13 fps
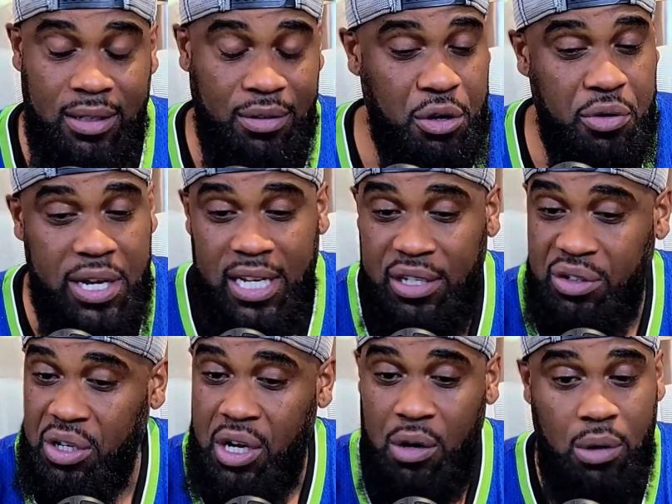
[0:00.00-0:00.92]
Queens,
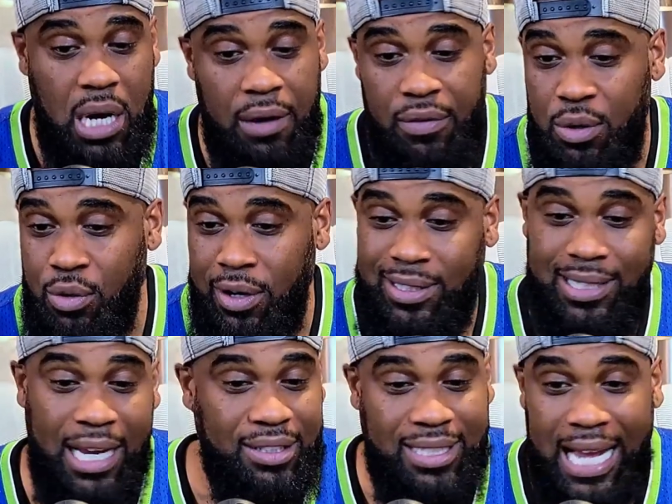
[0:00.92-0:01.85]
wherever you want to say,
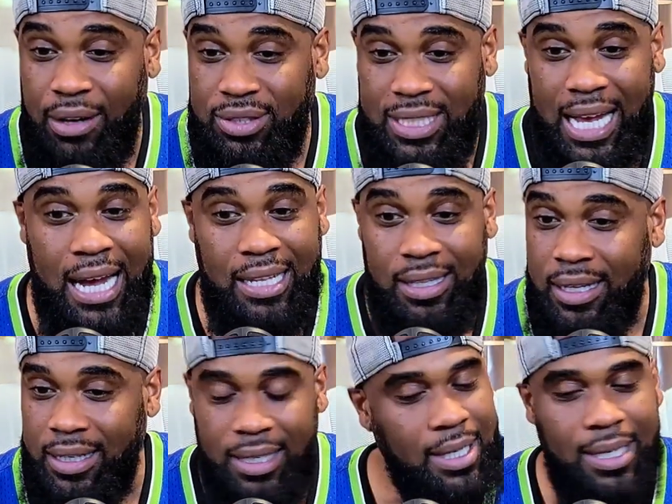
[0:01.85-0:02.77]
South Side. Look,
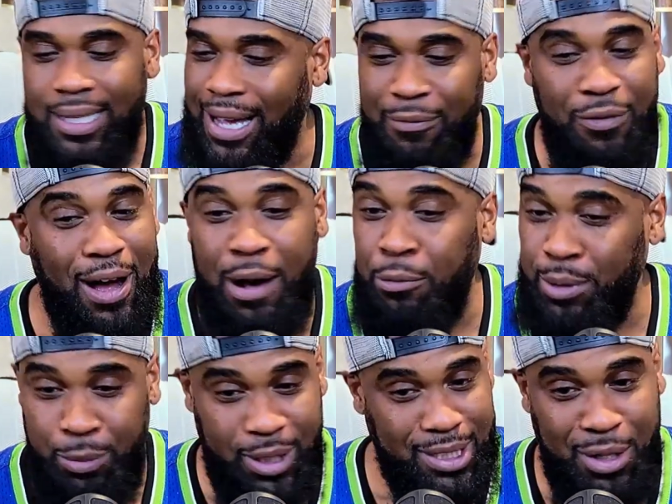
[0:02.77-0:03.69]
if I went
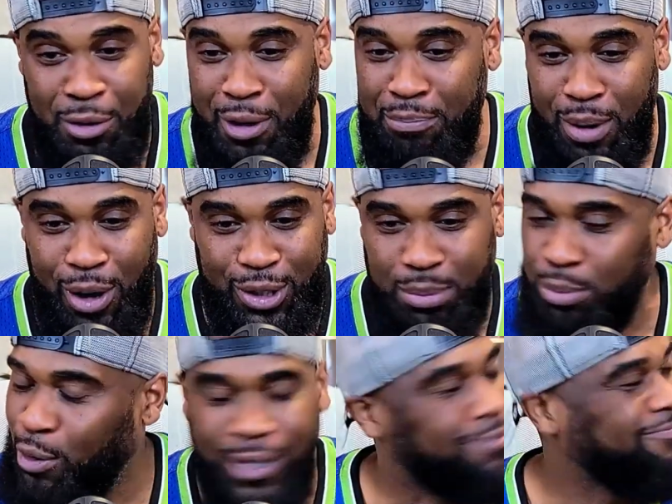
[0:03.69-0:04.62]
to school in
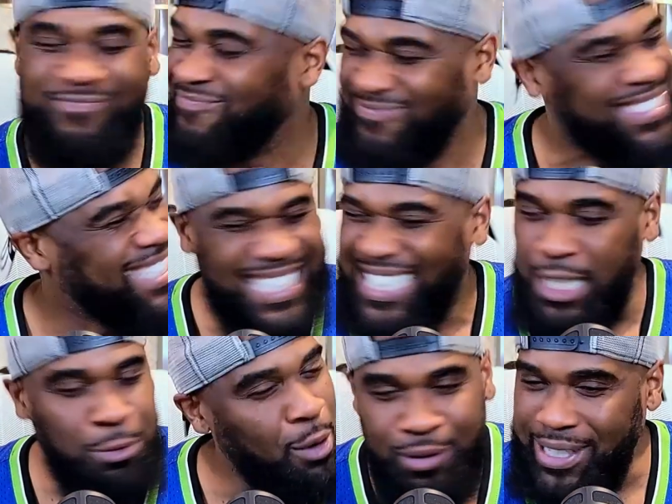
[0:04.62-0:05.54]
Baltimore. You
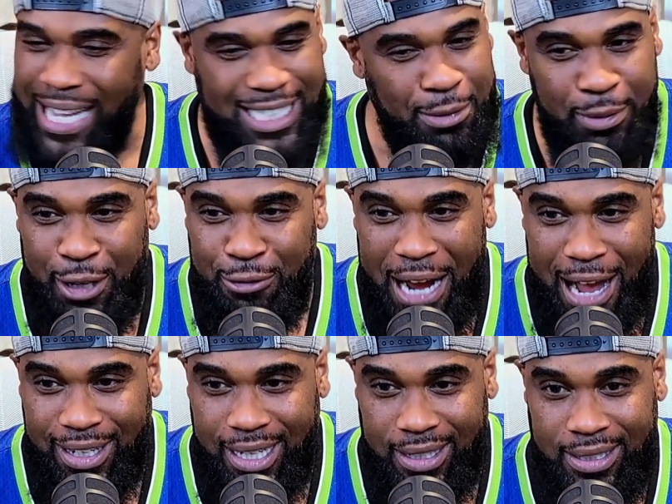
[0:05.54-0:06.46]
won't catch me around
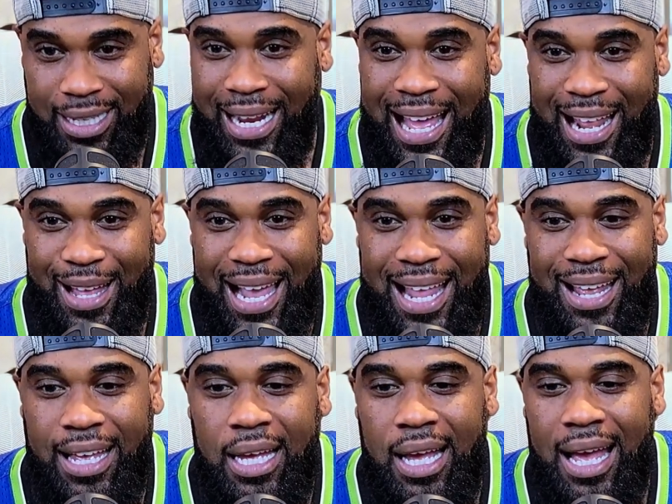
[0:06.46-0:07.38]
here, so
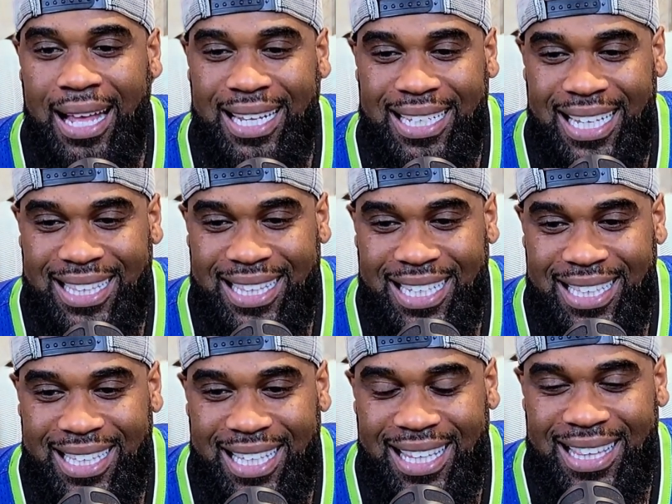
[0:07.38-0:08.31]

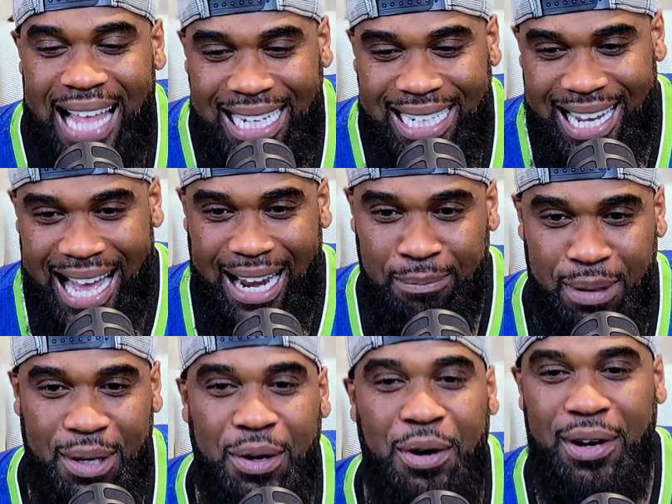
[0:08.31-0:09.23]
the light gotta be
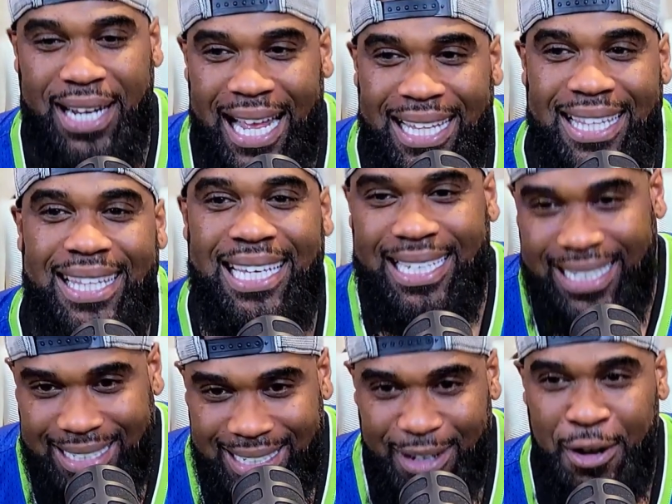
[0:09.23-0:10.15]
on at
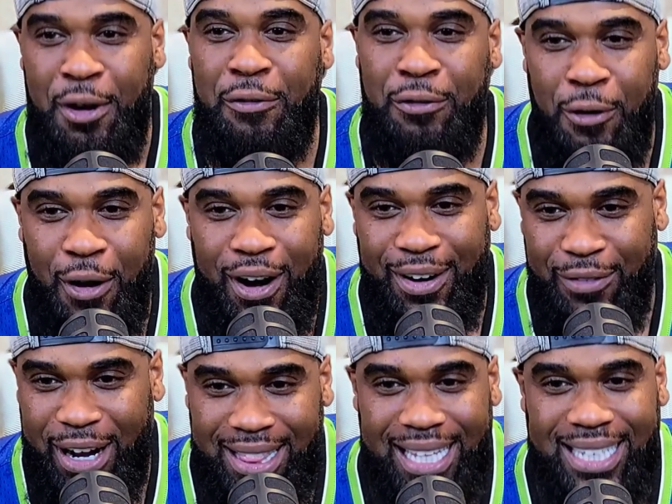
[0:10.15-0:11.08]
least for at
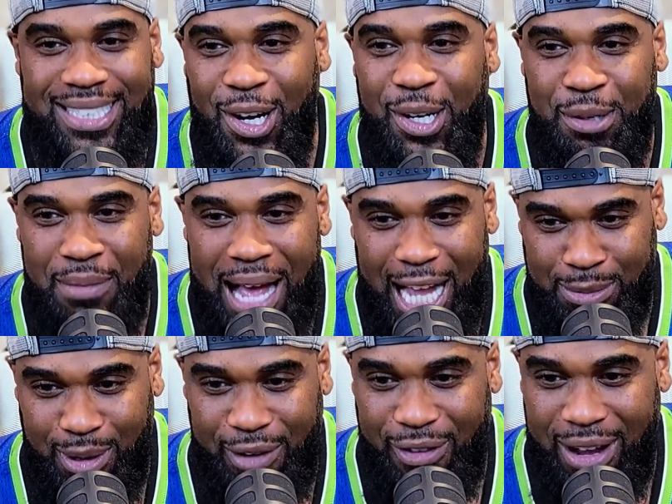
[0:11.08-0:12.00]
least 30 miles
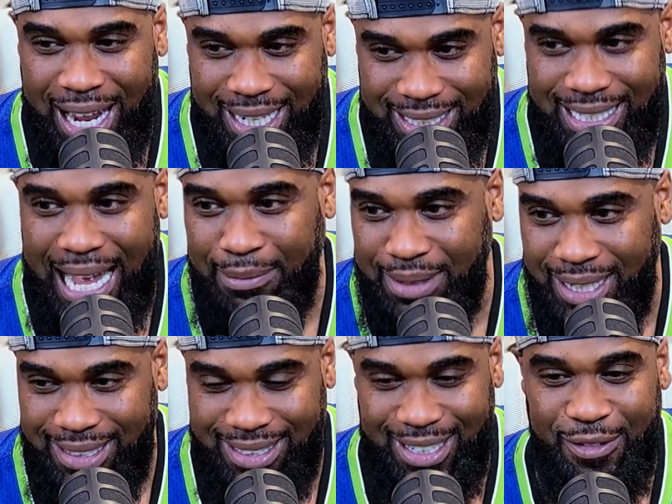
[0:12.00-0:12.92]
if I gotta stop there.
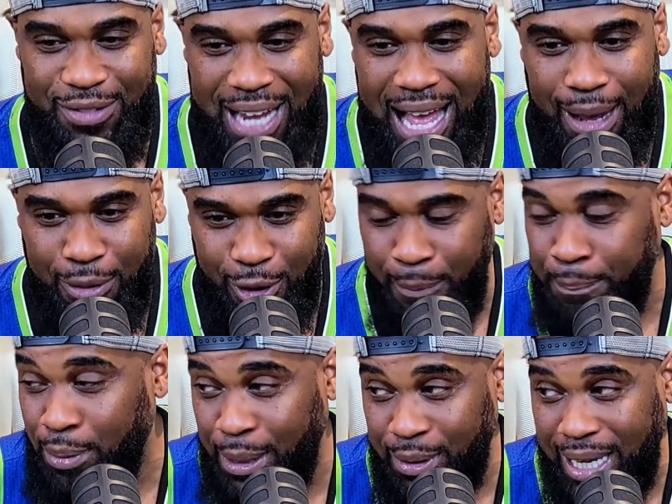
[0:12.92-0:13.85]
So if not,
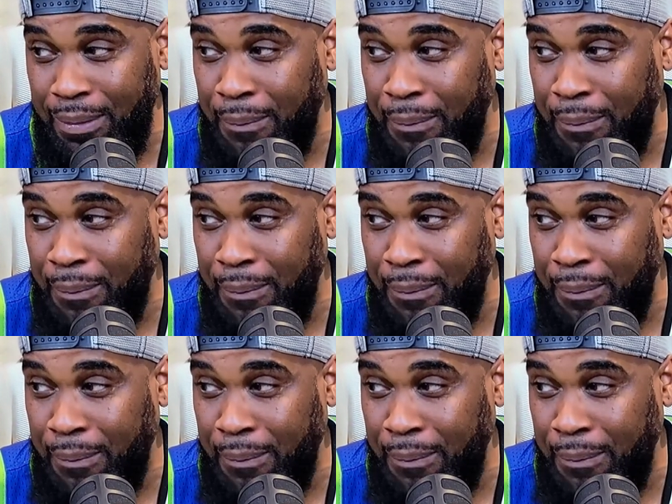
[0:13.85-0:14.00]
I'll keep